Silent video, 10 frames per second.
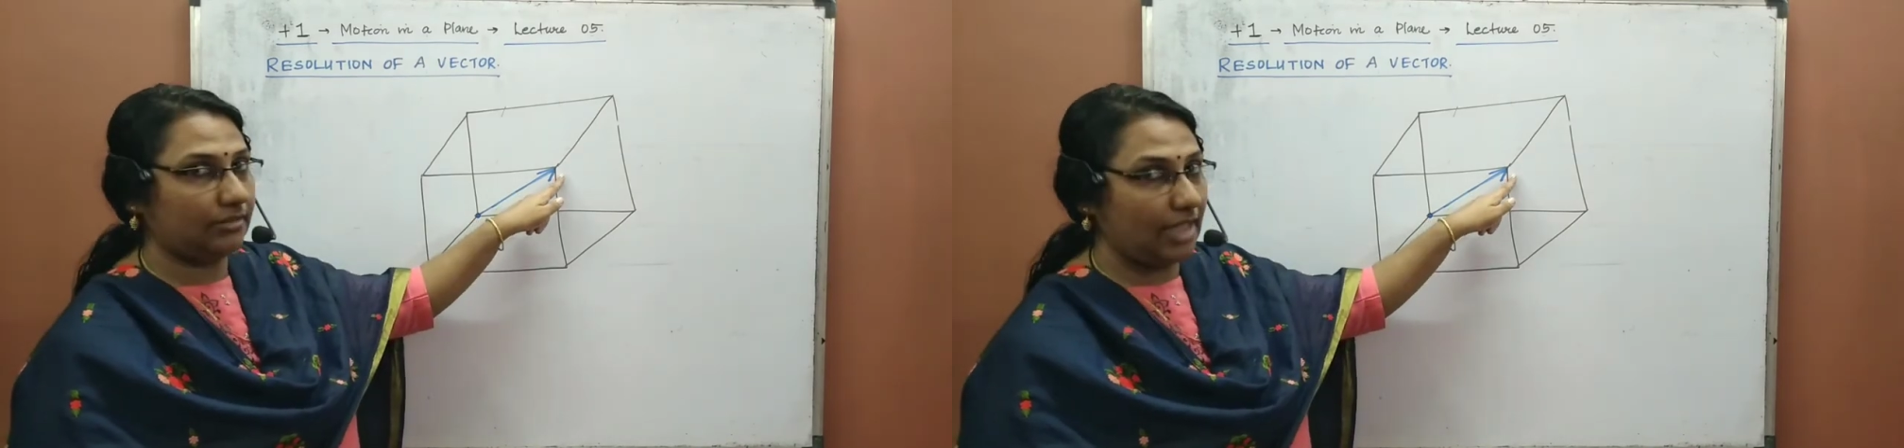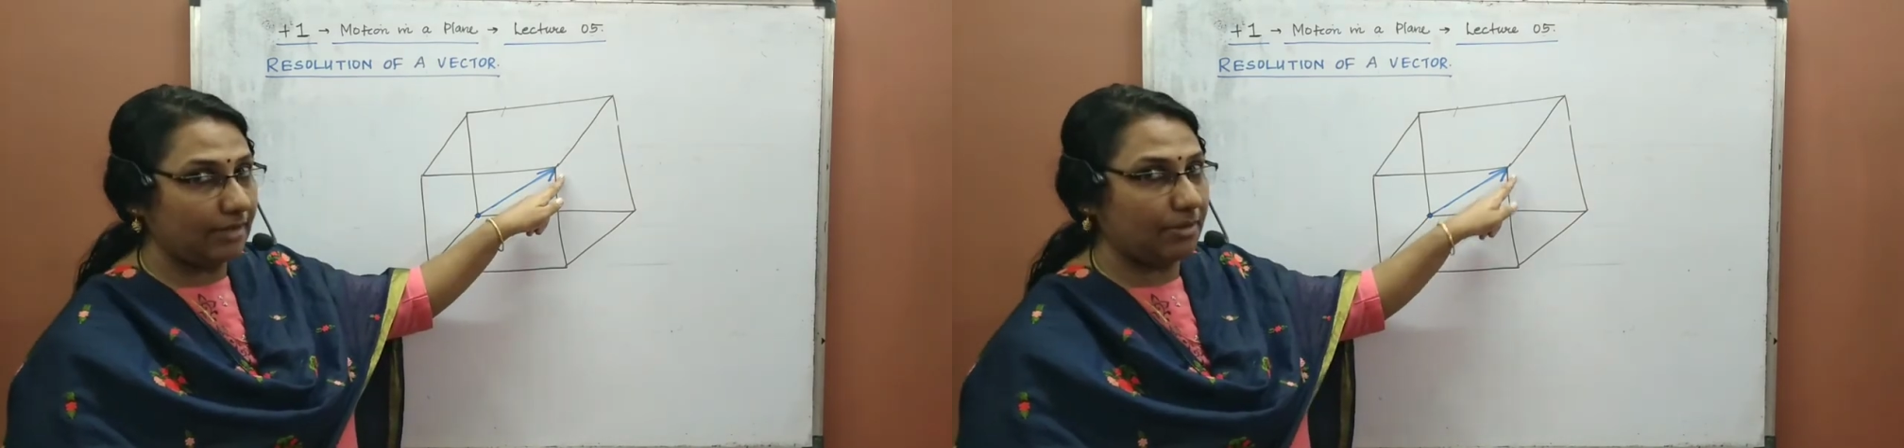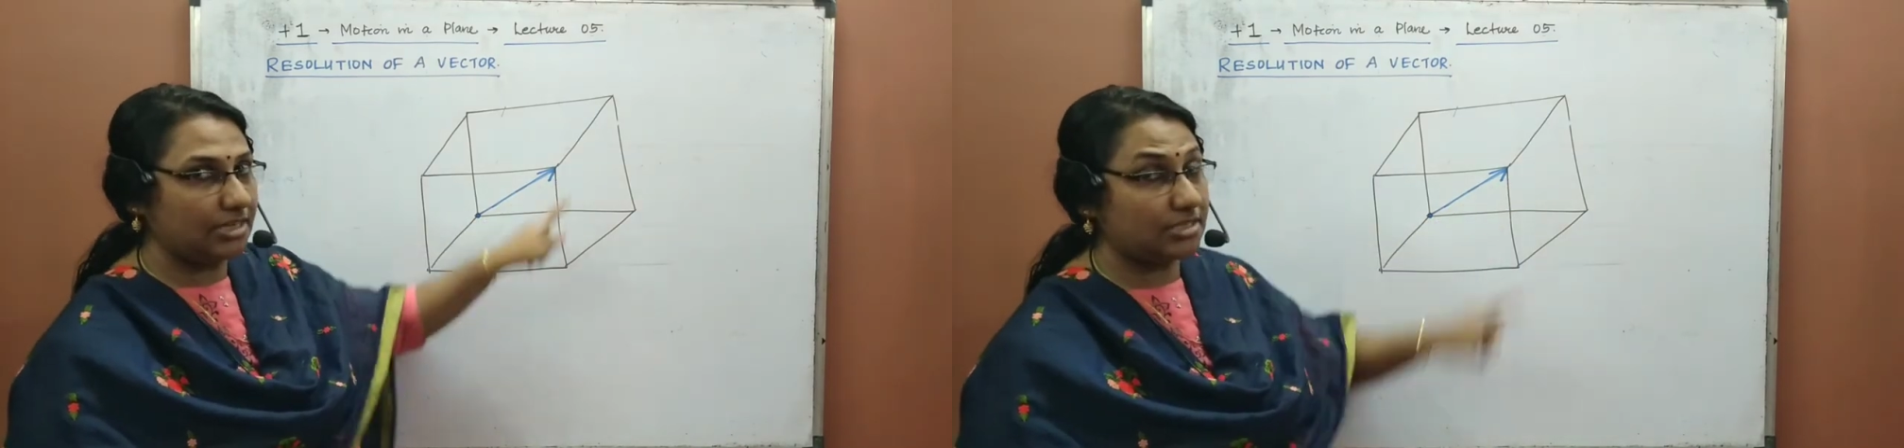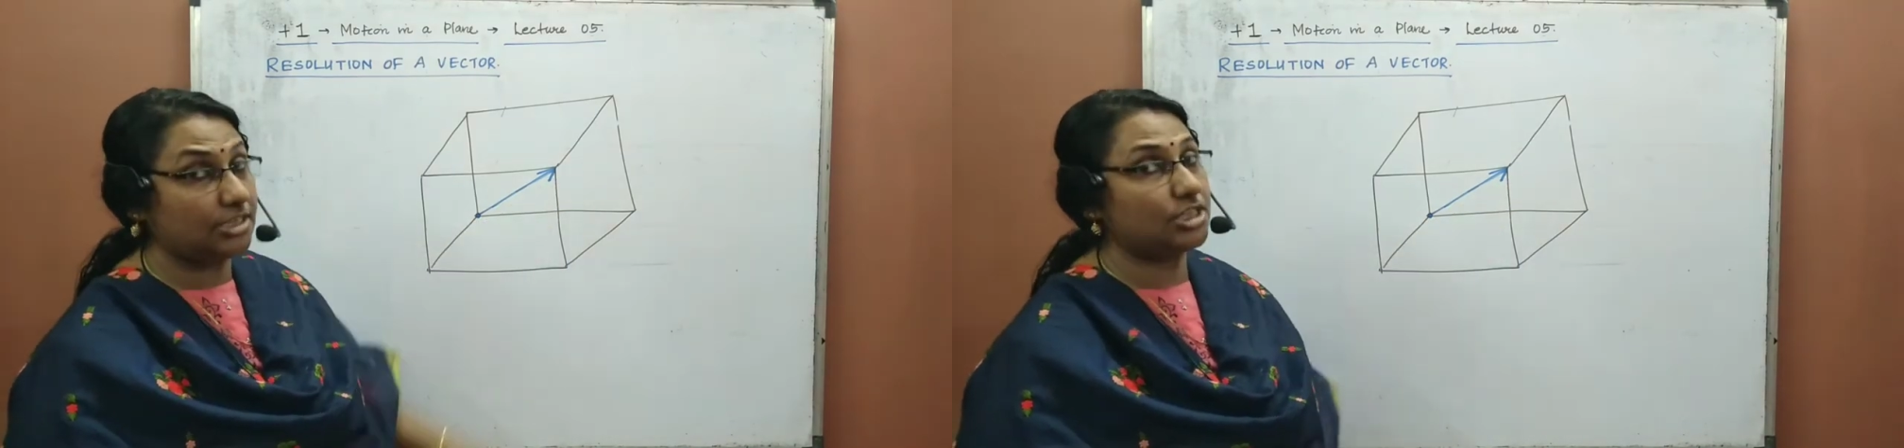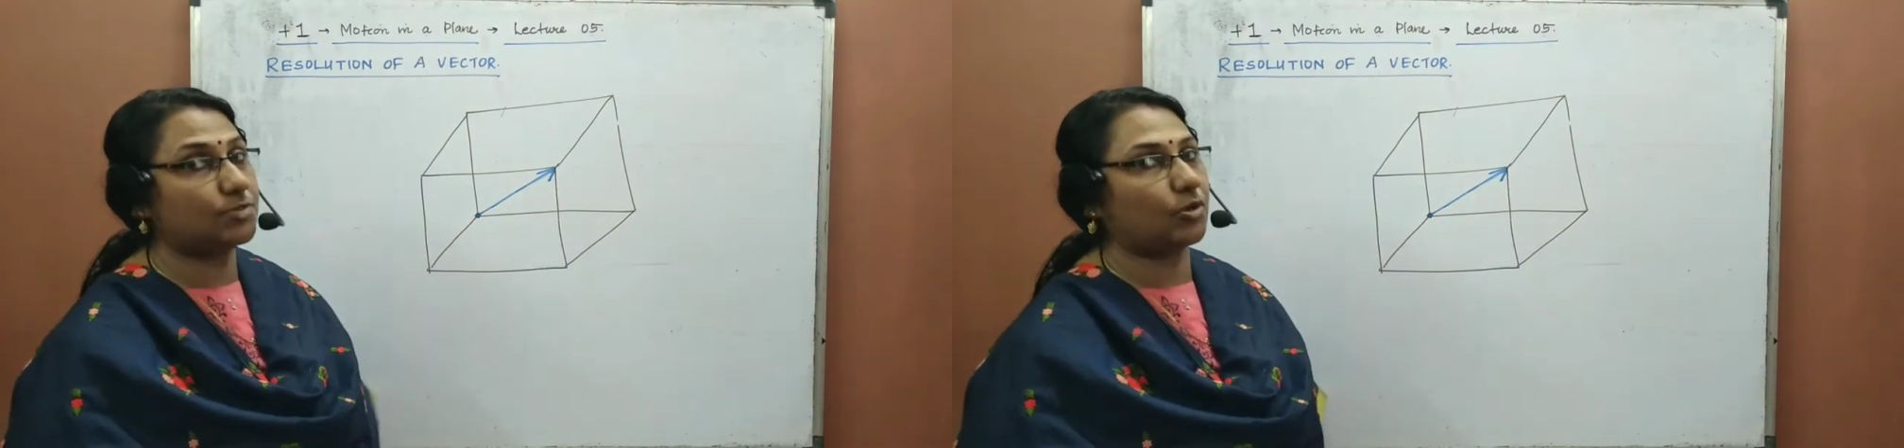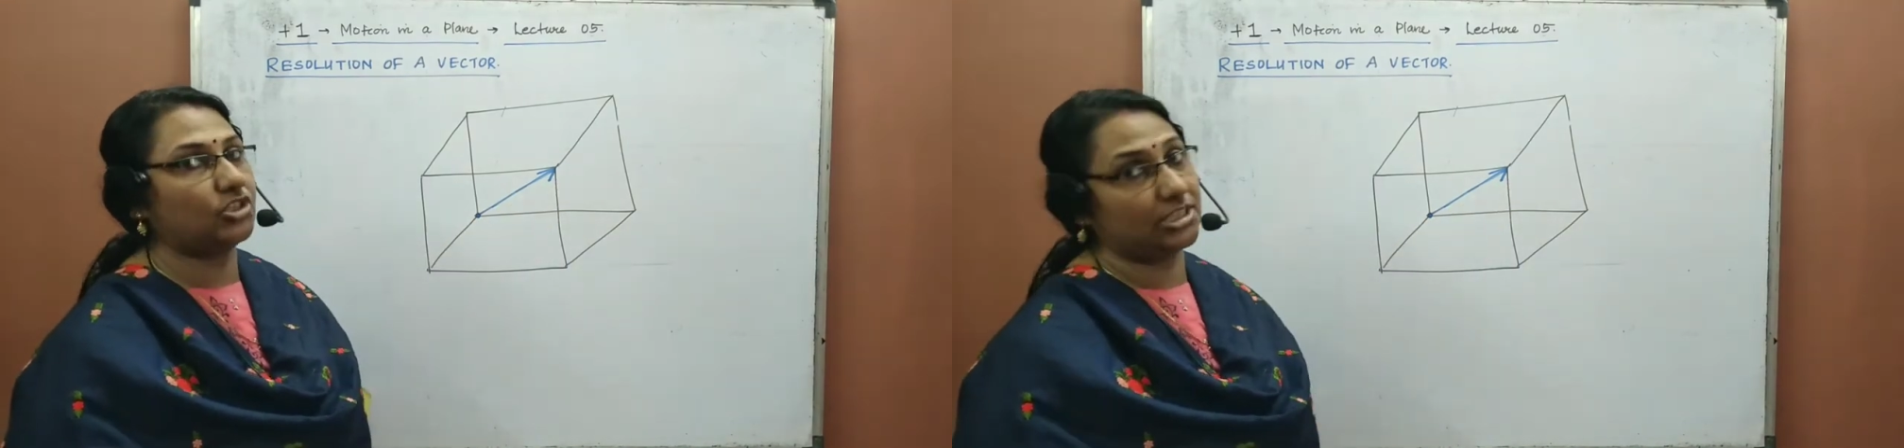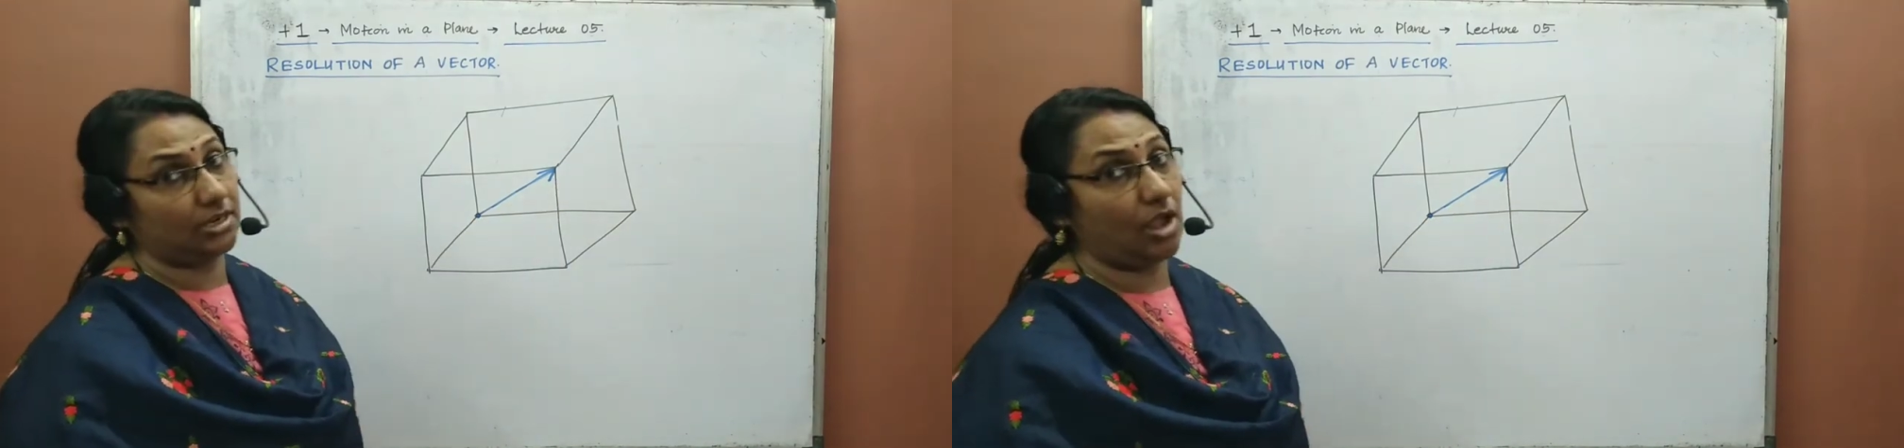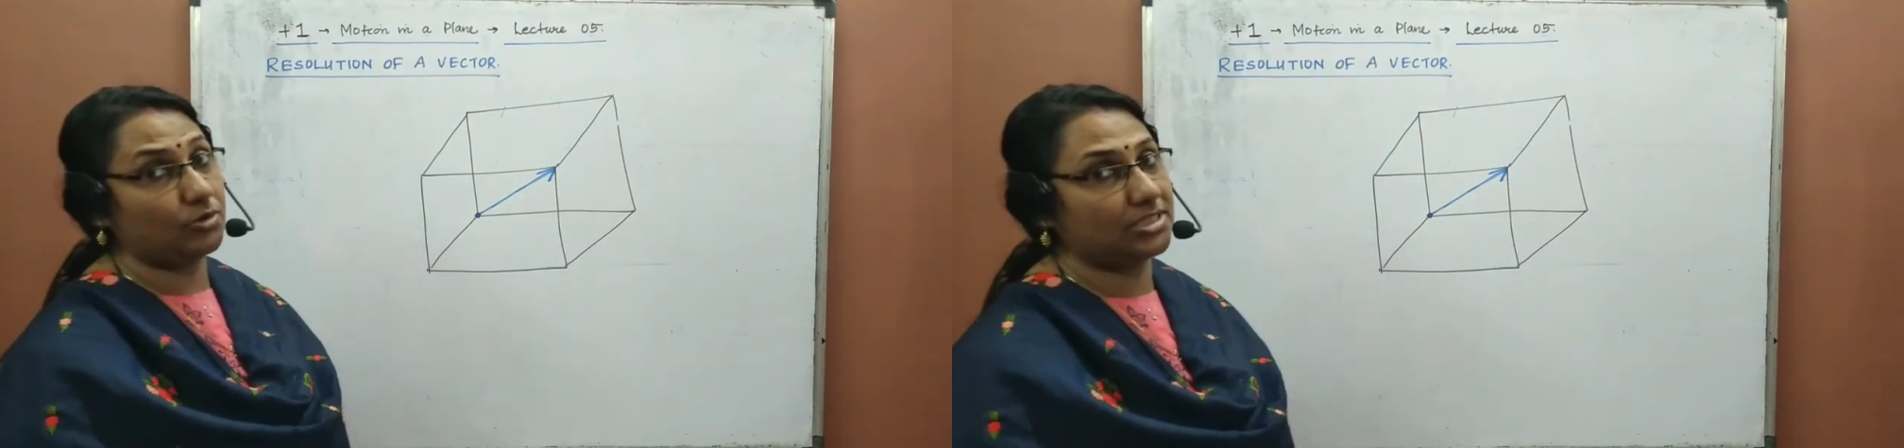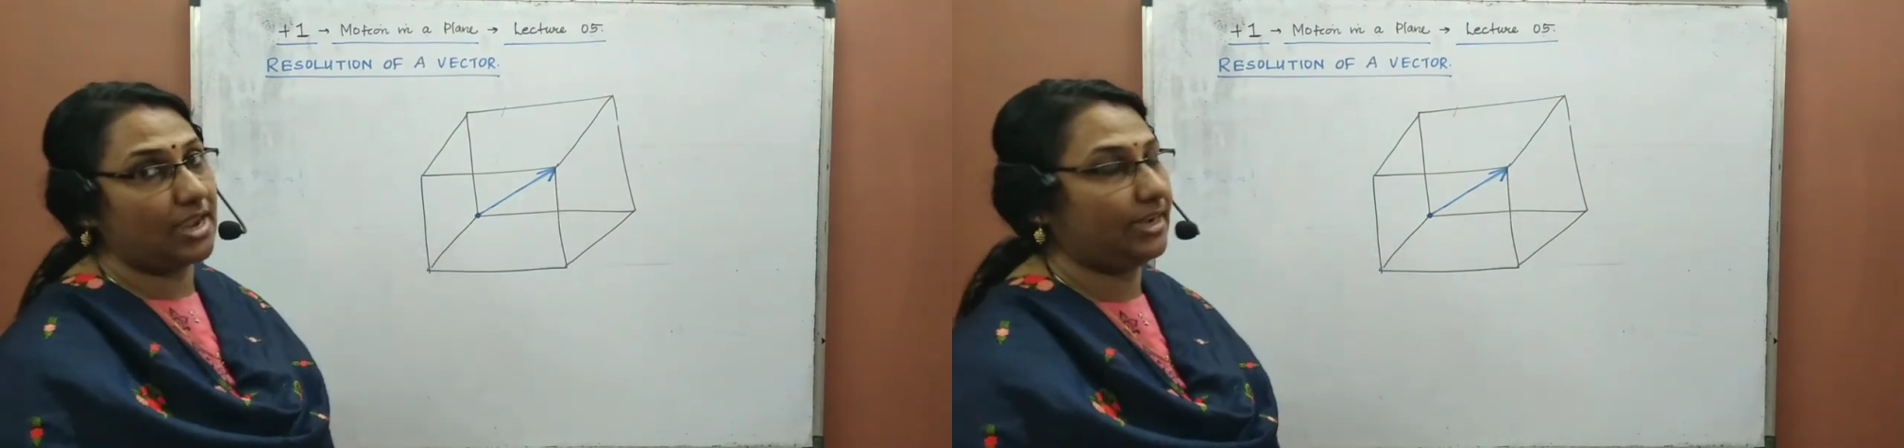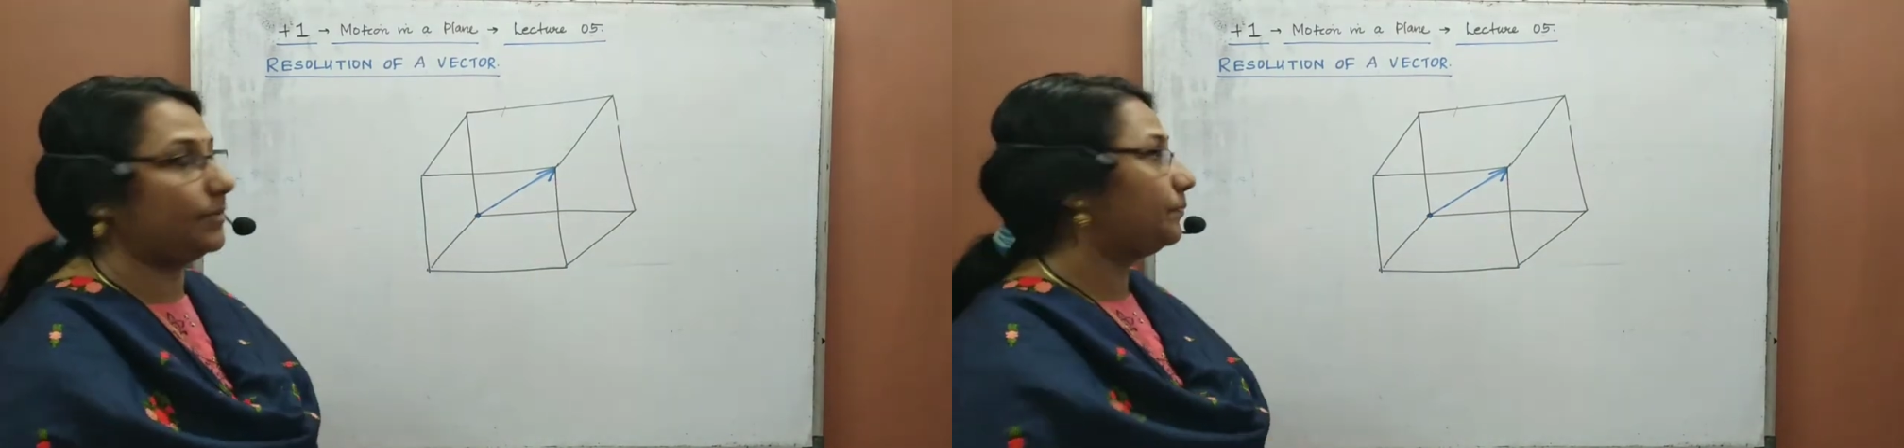that means it is projected outside.